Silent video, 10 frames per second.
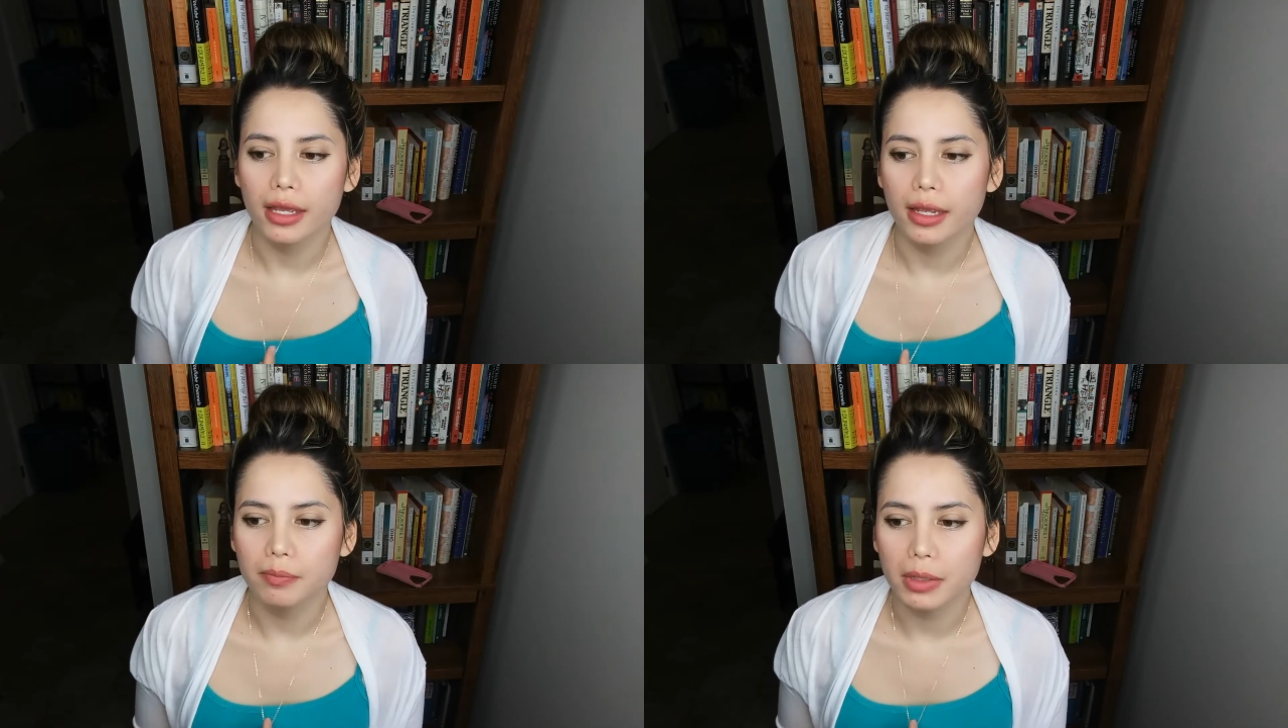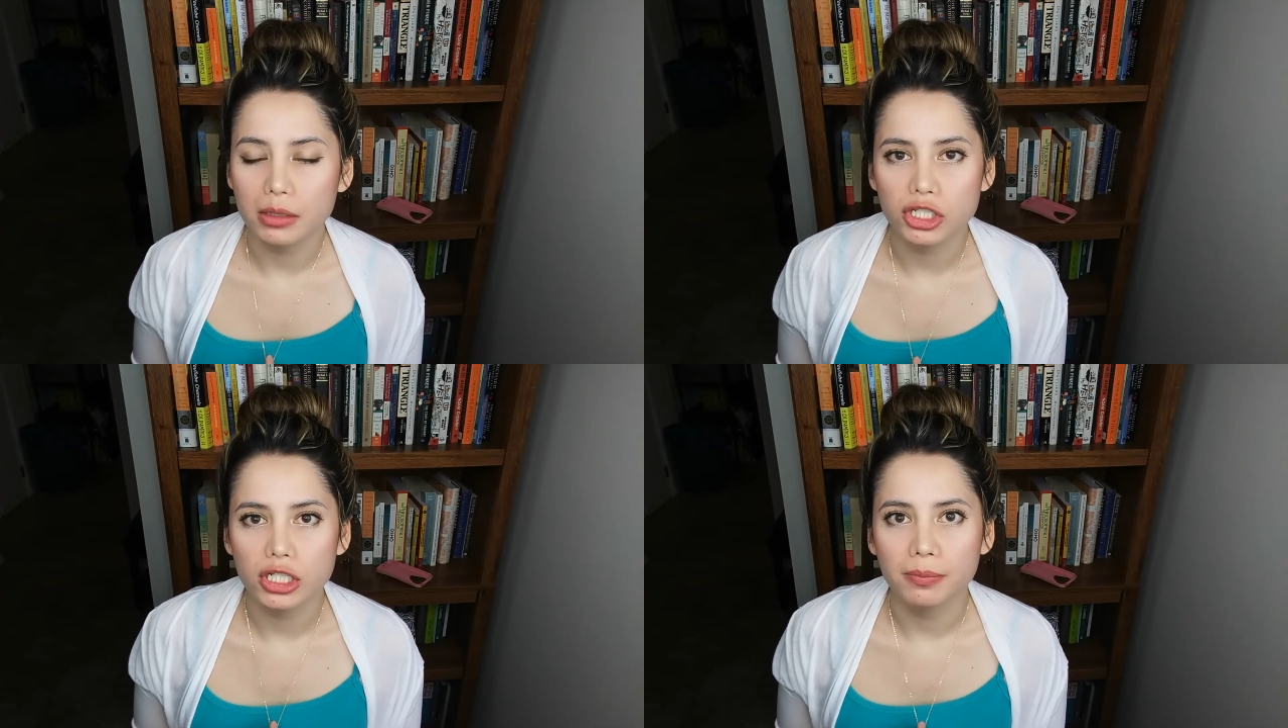they
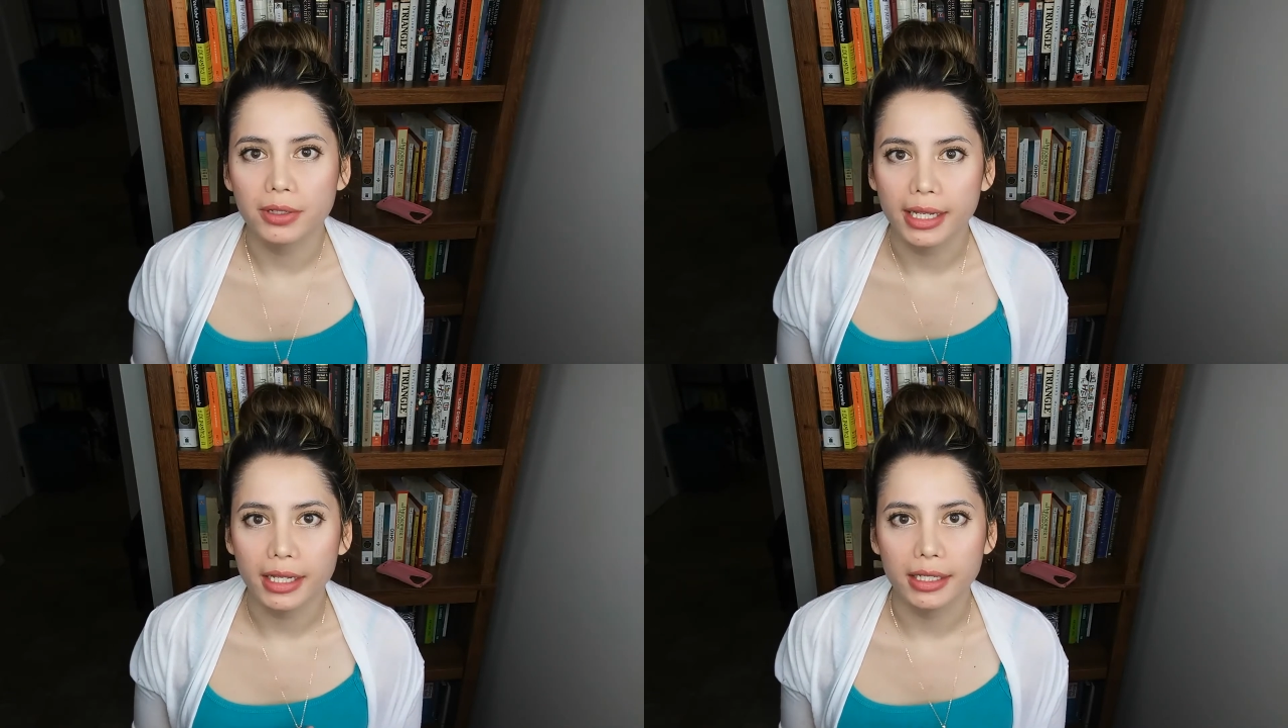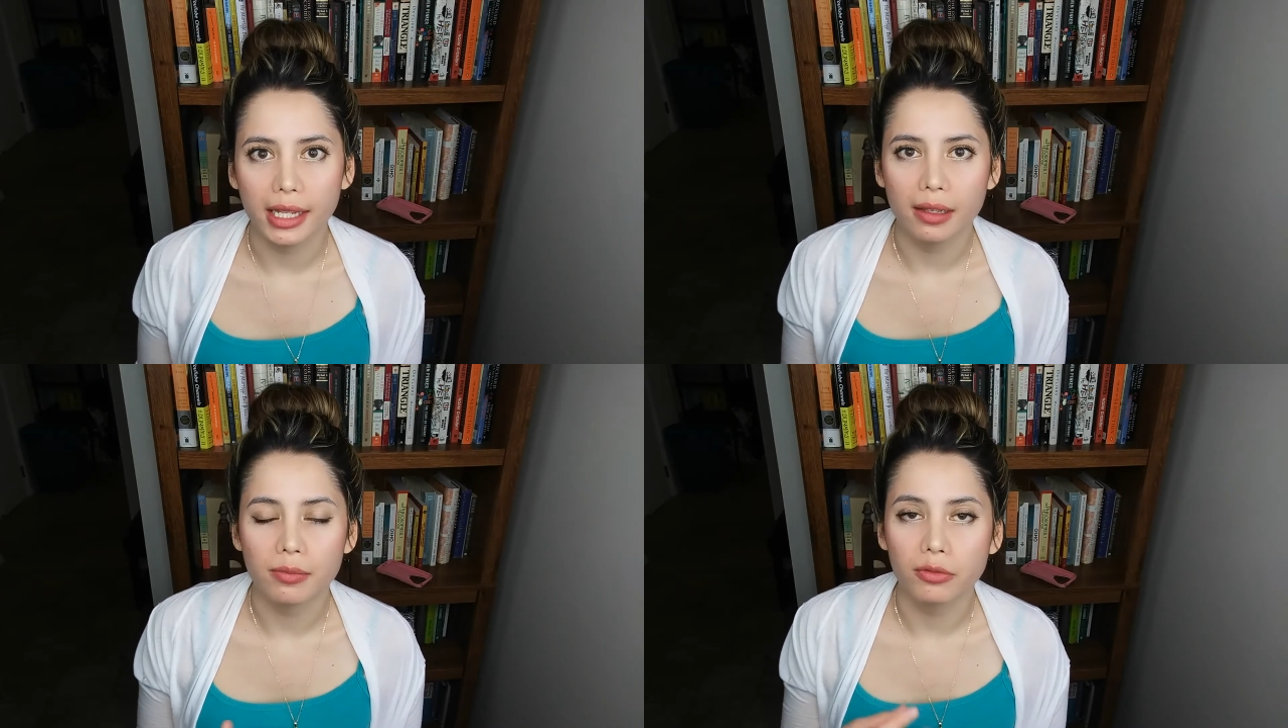made a machine play a
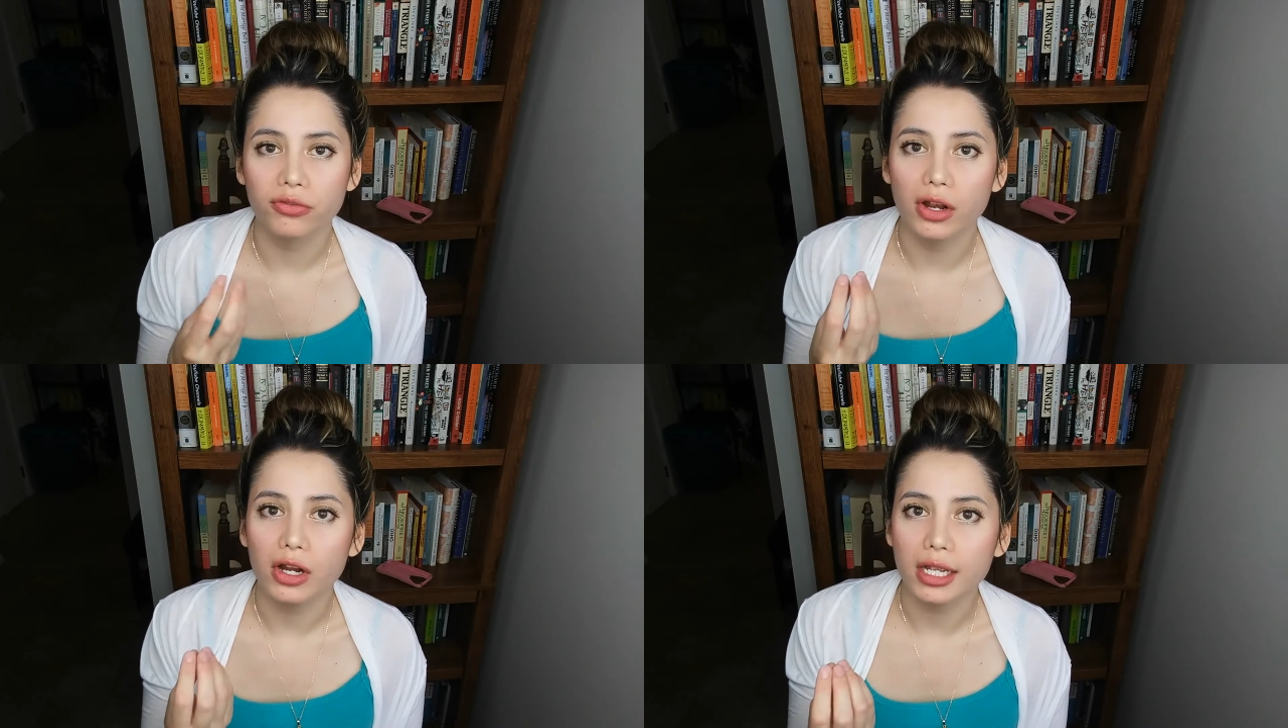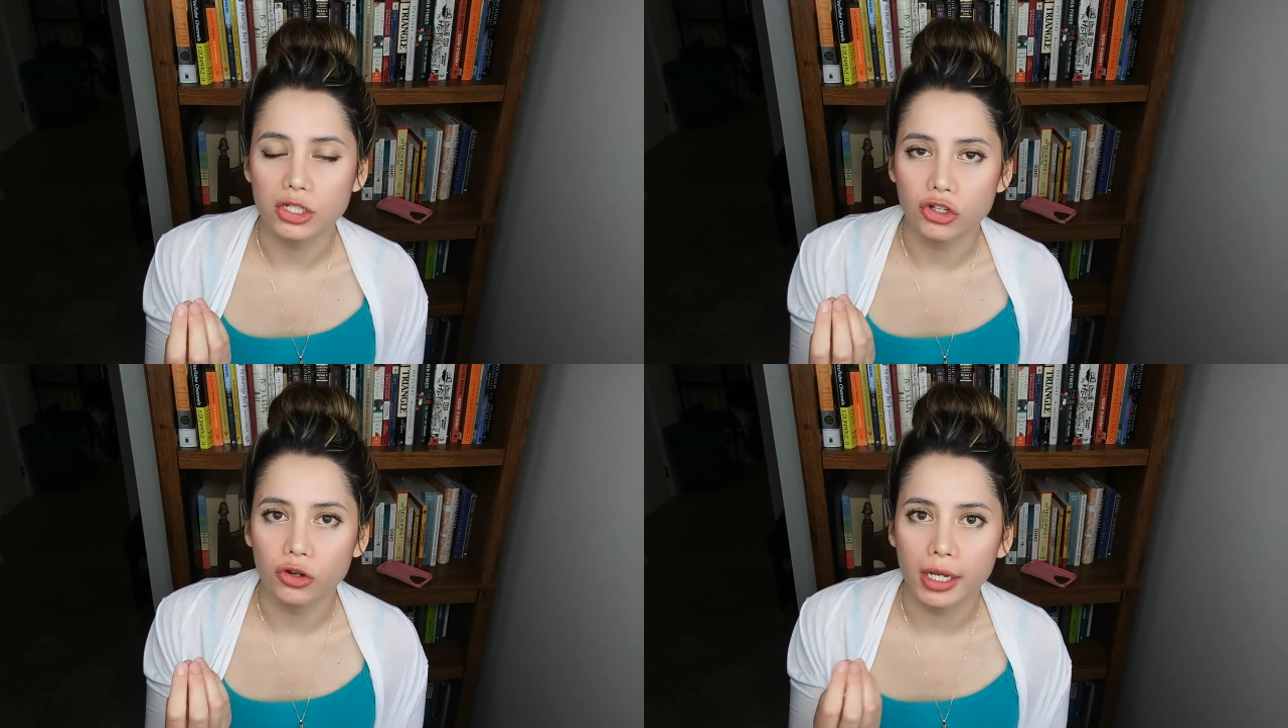game that was very
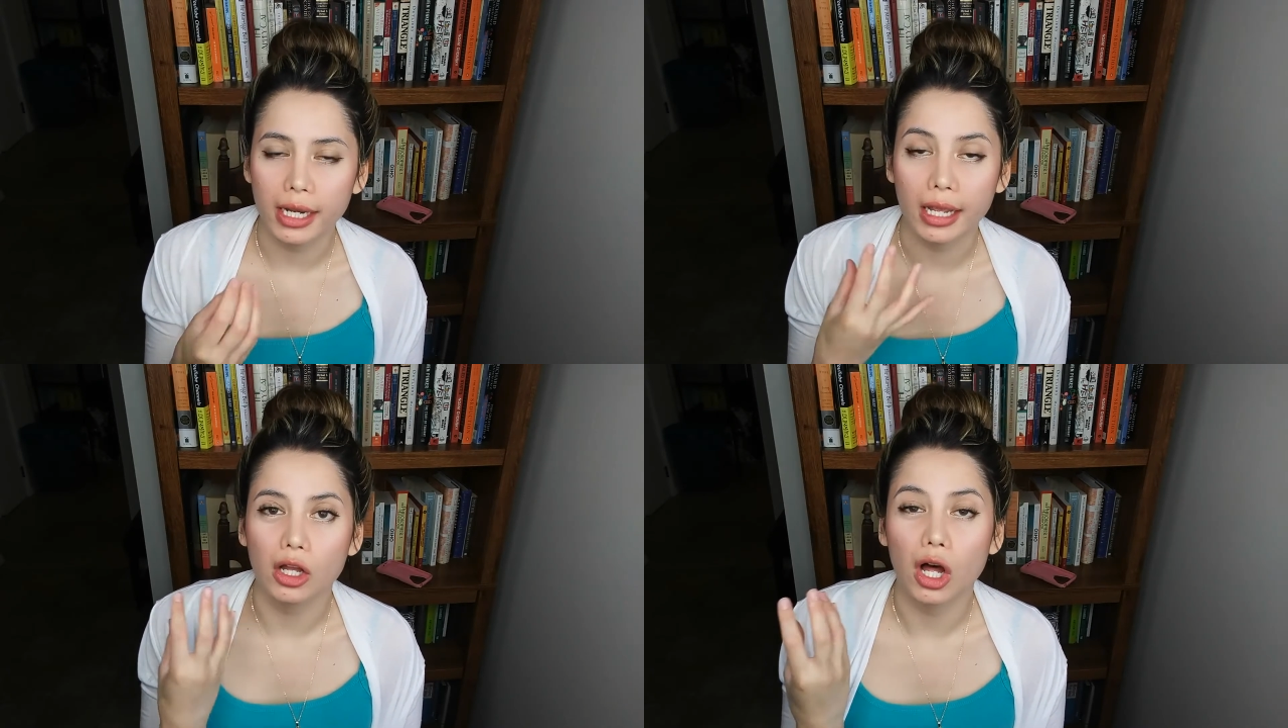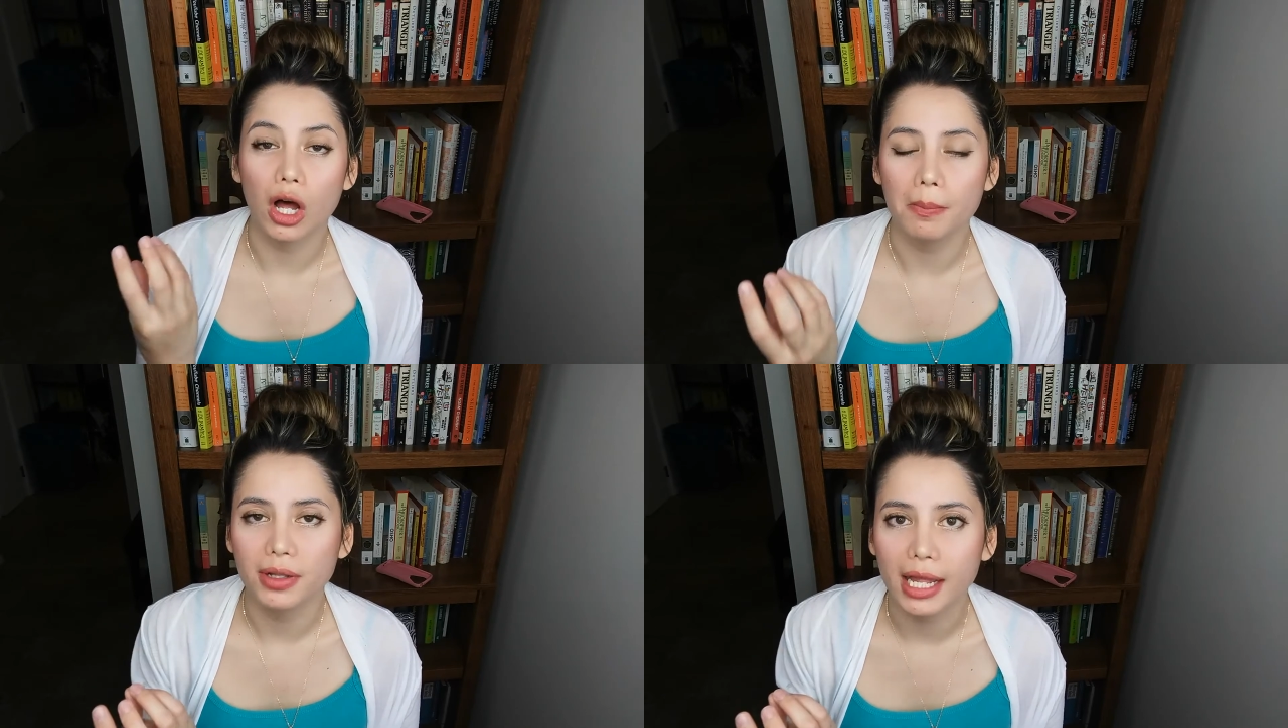intricate and
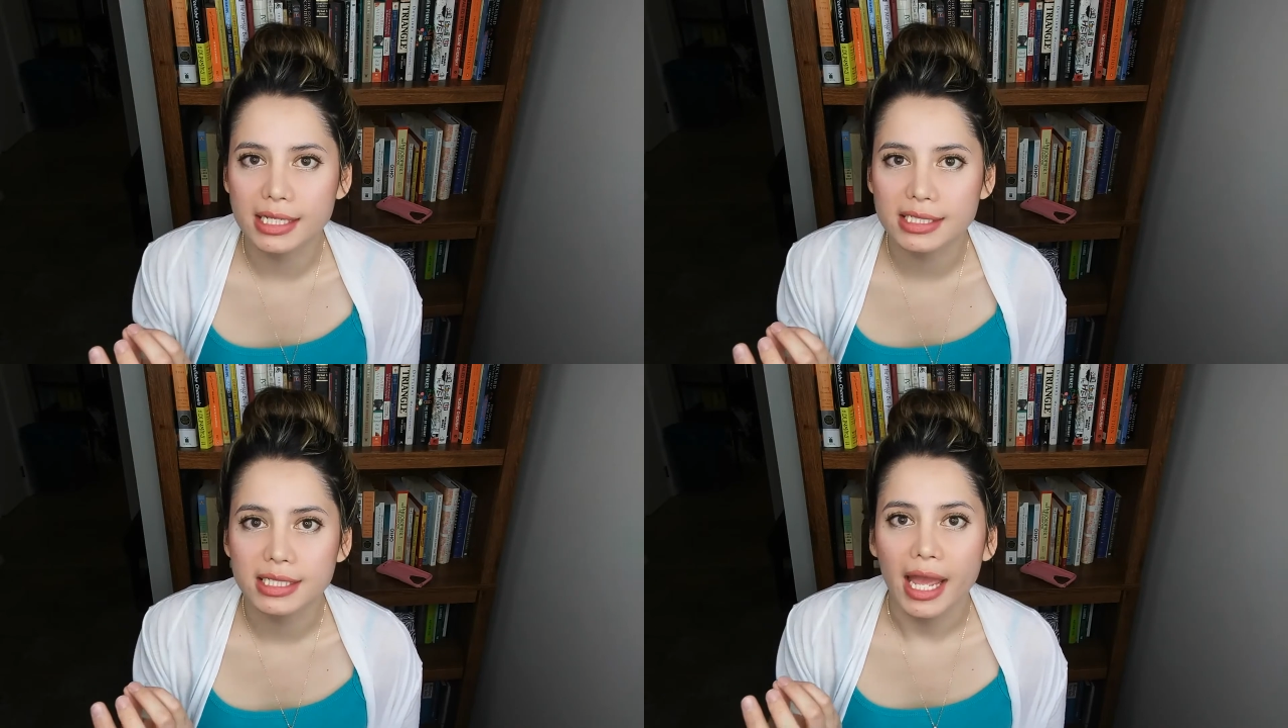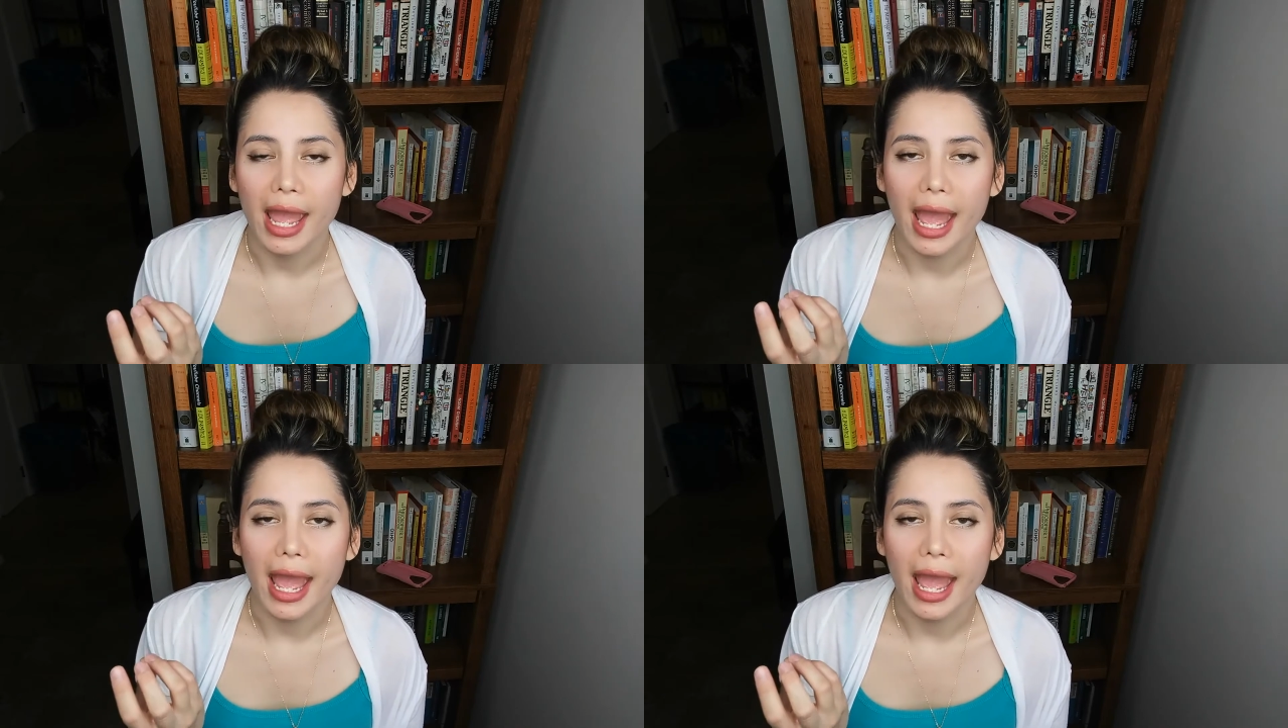complex